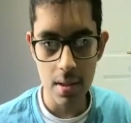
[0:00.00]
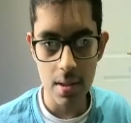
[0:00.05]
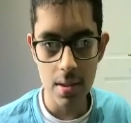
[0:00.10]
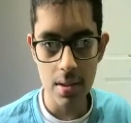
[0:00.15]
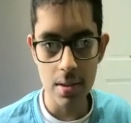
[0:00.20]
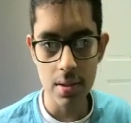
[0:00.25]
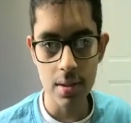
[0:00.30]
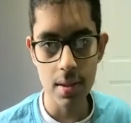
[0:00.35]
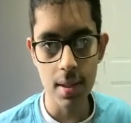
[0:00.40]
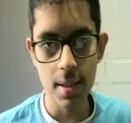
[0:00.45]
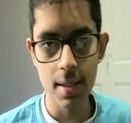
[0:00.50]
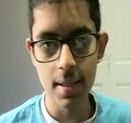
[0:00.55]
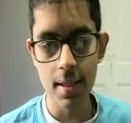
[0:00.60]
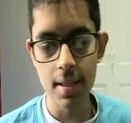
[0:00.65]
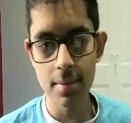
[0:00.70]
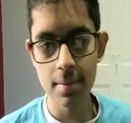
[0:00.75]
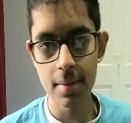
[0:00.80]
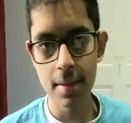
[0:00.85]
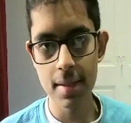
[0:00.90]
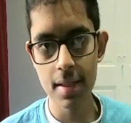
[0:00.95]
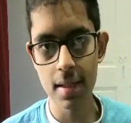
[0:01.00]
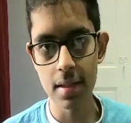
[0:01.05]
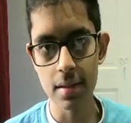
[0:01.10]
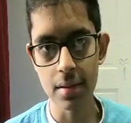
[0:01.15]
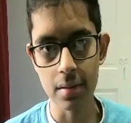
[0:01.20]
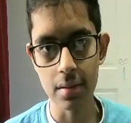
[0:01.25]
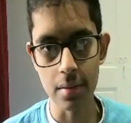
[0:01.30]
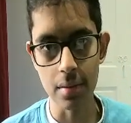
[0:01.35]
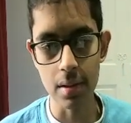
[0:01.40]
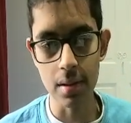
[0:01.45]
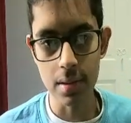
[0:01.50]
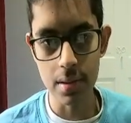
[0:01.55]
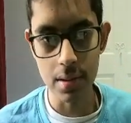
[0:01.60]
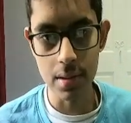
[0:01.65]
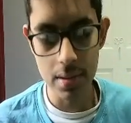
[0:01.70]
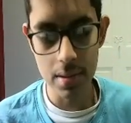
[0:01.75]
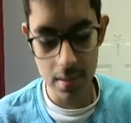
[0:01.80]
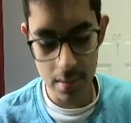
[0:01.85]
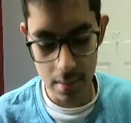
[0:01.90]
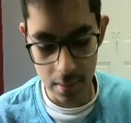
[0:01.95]
so then that's basically the
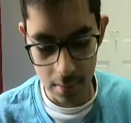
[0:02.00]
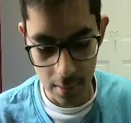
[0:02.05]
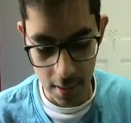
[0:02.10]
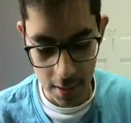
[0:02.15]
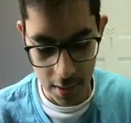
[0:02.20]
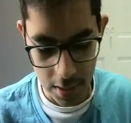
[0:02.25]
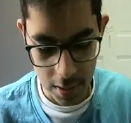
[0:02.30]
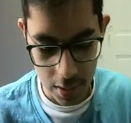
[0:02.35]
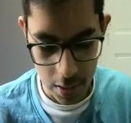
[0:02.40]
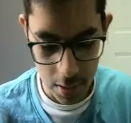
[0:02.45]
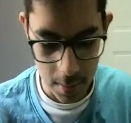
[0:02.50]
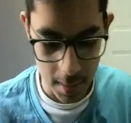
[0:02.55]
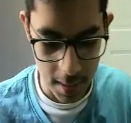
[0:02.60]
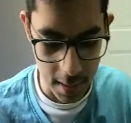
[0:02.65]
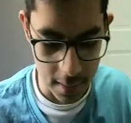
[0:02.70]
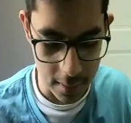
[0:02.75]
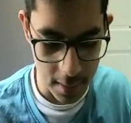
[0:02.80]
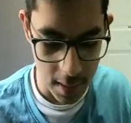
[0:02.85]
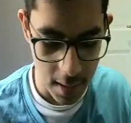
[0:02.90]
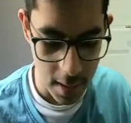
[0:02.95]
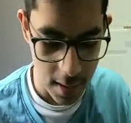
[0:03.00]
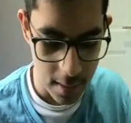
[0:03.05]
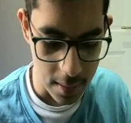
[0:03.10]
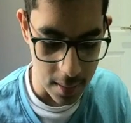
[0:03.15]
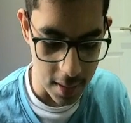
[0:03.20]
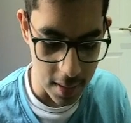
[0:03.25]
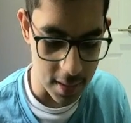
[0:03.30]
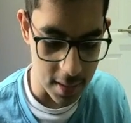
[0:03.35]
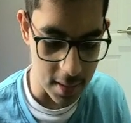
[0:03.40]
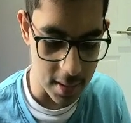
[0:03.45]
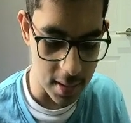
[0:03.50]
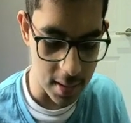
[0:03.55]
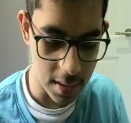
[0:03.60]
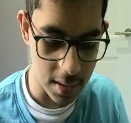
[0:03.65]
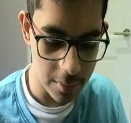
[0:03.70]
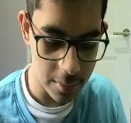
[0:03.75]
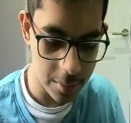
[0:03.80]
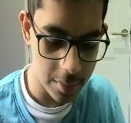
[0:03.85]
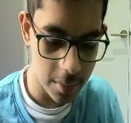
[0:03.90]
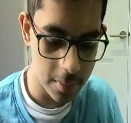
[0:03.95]
recurrence relationship we have, that the
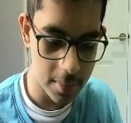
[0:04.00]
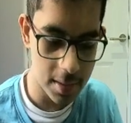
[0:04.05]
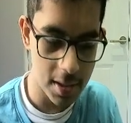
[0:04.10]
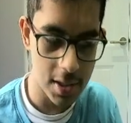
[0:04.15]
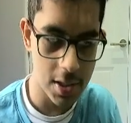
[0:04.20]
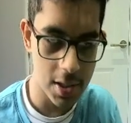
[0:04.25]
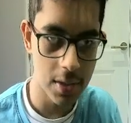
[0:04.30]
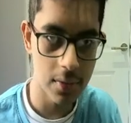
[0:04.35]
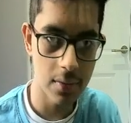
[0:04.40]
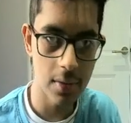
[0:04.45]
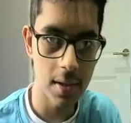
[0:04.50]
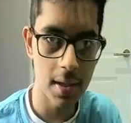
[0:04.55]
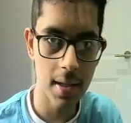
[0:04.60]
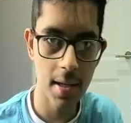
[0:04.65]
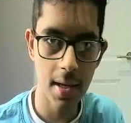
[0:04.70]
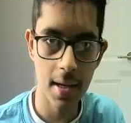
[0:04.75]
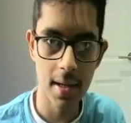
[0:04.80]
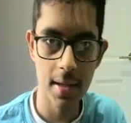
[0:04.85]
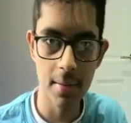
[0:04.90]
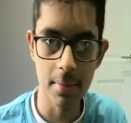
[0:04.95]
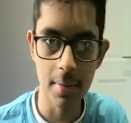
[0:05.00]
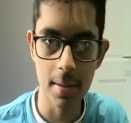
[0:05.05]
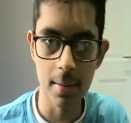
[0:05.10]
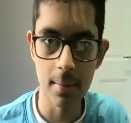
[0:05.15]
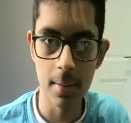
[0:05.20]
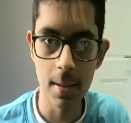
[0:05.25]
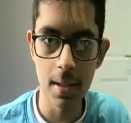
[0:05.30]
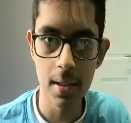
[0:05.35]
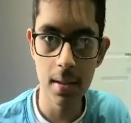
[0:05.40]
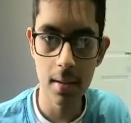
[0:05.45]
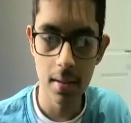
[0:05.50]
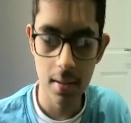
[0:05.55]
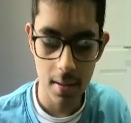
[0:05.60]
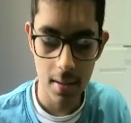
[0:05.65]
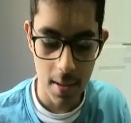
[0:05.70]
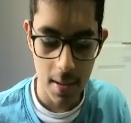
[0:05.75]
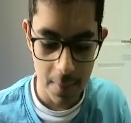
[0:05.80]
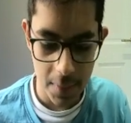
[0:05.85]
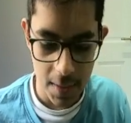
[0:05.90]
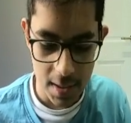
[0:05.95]
number of permutations for A, B, B
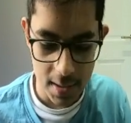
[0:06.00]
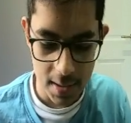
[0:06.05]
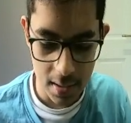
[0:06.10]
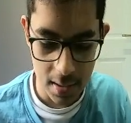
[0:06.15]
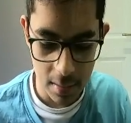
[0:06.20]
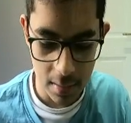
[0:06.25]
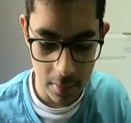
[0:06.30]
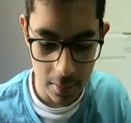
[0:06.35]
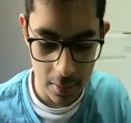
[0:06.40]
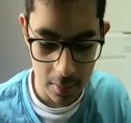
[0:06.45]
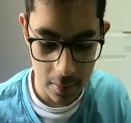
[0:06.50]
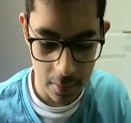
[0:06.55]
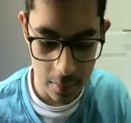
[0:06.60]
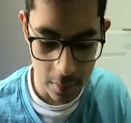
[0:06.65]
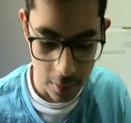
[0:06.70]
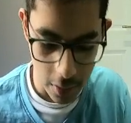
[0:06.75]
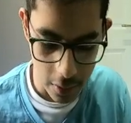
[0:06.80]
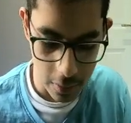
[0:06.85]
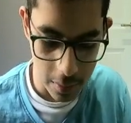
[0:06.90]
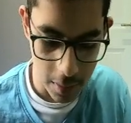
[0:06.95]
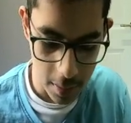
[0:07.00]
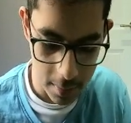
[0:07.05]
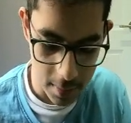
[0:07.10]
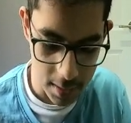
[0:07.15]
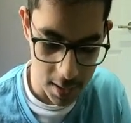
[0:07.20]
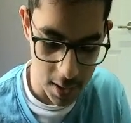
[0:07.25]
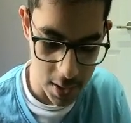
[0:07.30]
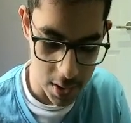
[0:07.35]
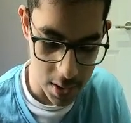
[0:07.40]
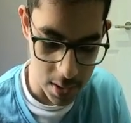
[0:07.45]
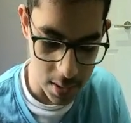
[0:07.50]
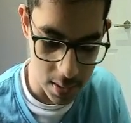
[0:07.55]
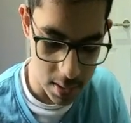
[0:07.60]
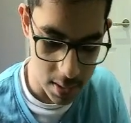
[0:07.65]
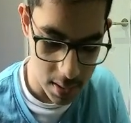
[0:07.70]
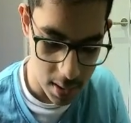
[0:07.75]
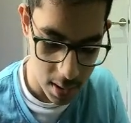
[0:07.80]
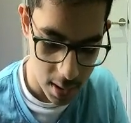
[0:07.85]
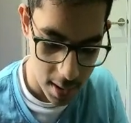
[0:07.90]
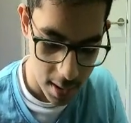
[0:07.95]
is the number of
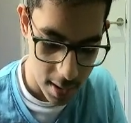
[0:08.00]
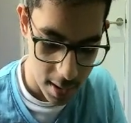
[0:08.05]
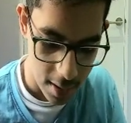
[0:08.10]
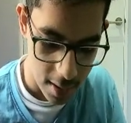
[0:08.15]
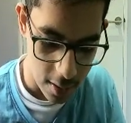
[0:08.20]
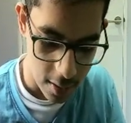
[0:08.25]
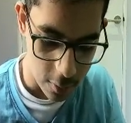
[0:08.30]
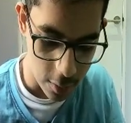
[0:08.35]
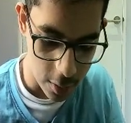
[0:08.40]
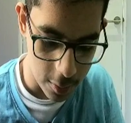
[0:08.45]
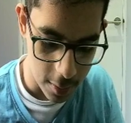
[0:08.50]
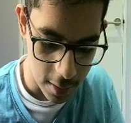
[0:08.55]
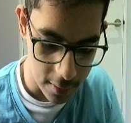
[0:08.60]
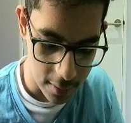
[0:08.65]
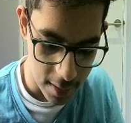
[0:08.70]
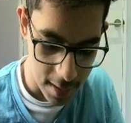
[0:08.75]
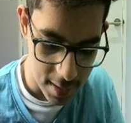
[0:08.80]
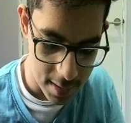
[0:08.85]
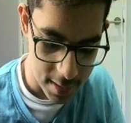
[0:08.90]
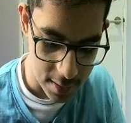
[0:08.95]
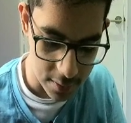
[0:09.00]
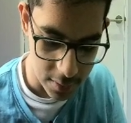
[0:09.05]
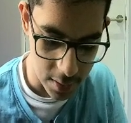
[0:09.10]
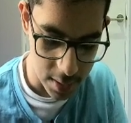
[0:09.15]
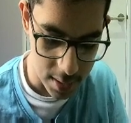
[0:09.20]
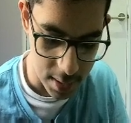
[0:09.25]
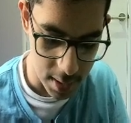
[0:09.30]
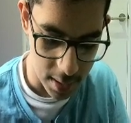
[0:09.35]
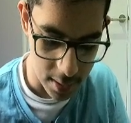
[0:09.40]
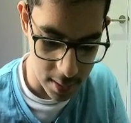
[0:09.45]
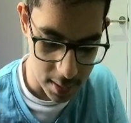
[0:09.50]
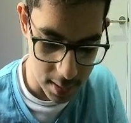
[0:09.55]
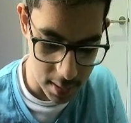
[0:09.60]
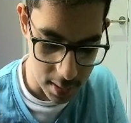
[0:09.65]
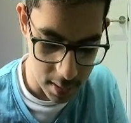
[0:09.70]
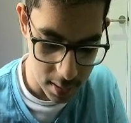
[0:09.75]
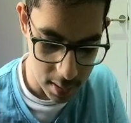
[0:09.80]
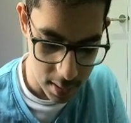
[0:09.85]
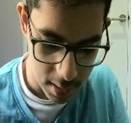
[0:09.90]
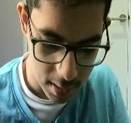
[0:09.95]
permutations when we have A as the first
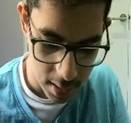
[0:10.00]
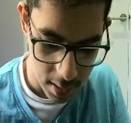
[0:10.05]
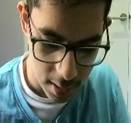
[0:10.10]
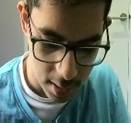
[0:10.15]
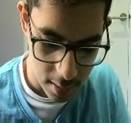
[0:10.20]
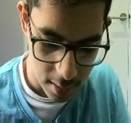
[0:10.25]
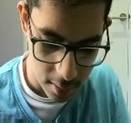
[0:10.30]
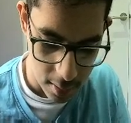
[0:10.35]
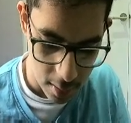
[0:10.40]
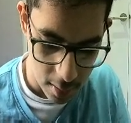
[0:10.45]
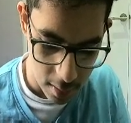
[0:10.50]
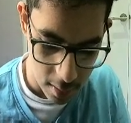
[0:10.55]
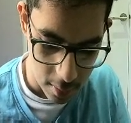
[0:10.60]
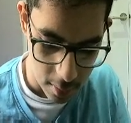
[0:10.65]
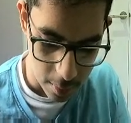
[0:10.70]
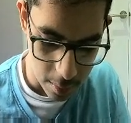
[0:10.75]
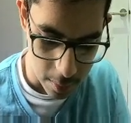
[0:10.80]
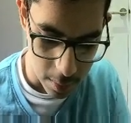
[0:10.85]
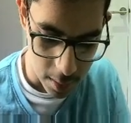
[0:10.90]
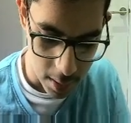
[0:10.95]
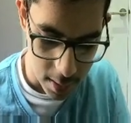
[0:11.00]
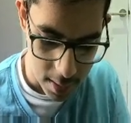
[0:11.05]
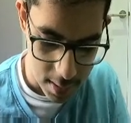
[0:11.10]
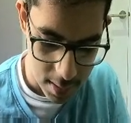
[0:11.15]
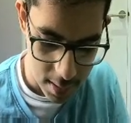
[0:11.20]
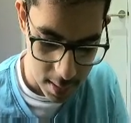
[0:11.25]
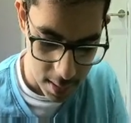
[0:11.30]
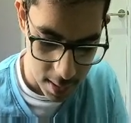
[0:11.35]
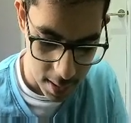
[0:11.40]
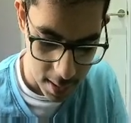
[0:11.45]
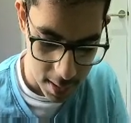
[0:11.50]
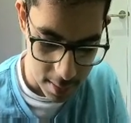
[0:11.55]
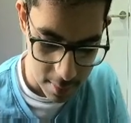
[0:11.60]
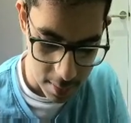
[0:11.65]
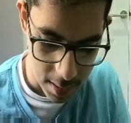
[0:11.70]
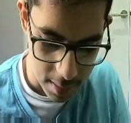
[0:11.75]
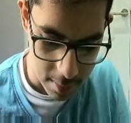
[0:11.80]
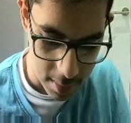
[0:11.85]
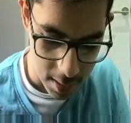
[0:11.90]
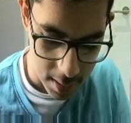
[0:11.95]
character, plus A,
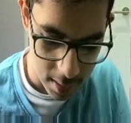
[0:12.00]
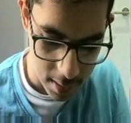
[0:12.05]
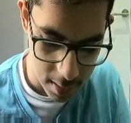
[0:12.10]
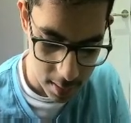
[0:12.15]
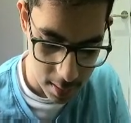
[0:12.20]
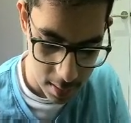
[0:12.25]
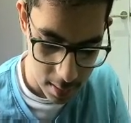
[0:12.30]
B, B,